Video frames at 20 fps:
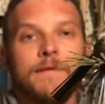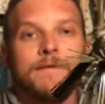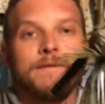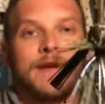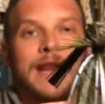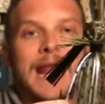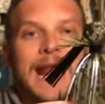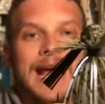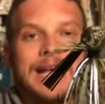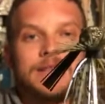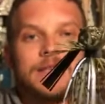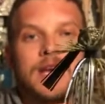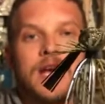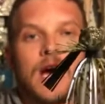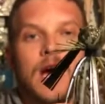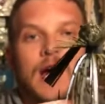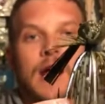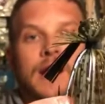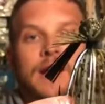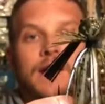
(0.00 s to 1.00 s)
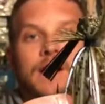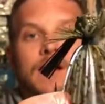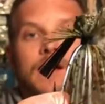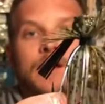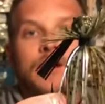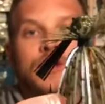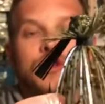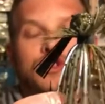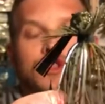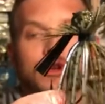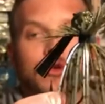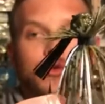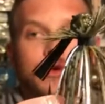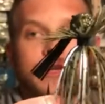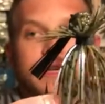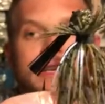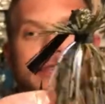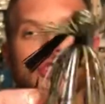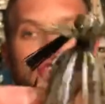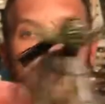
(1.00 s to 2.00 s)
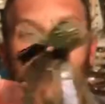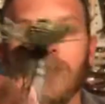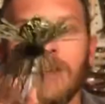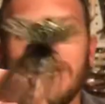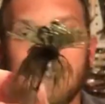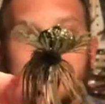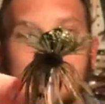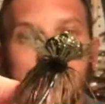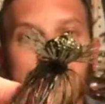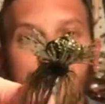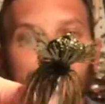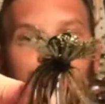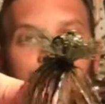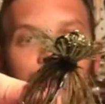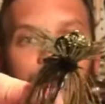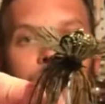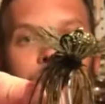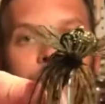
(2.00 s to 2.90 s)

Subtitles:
finesse cut. So really turned these into